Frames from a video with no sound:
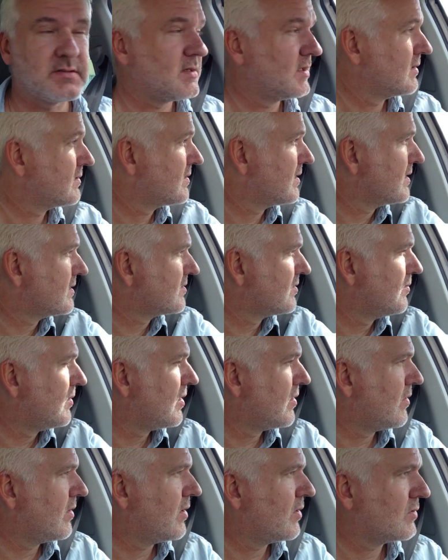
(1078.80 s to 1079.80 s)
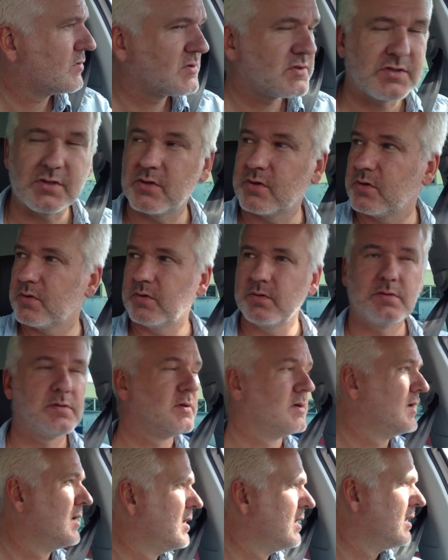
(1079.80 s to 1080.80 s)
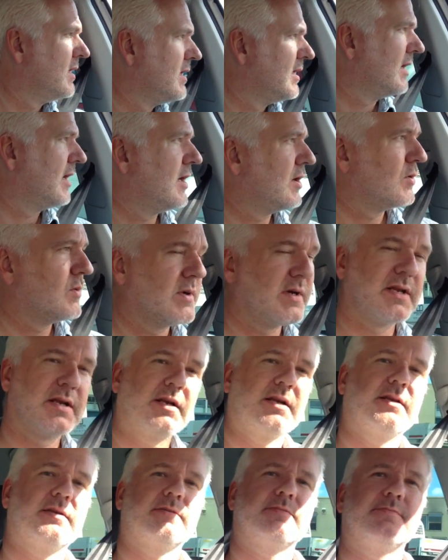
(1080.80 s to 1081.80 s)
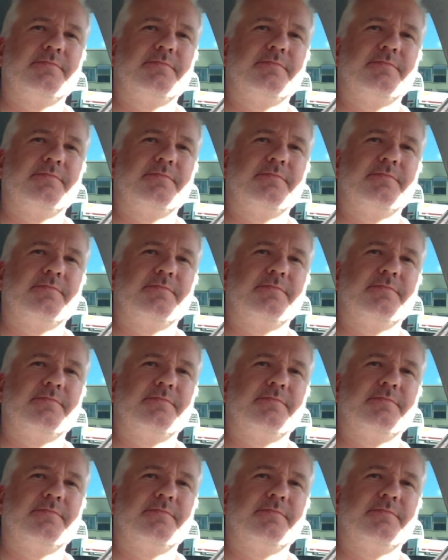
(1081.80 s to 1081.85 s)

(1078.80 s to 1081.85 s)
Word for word: until tomorrow, so I will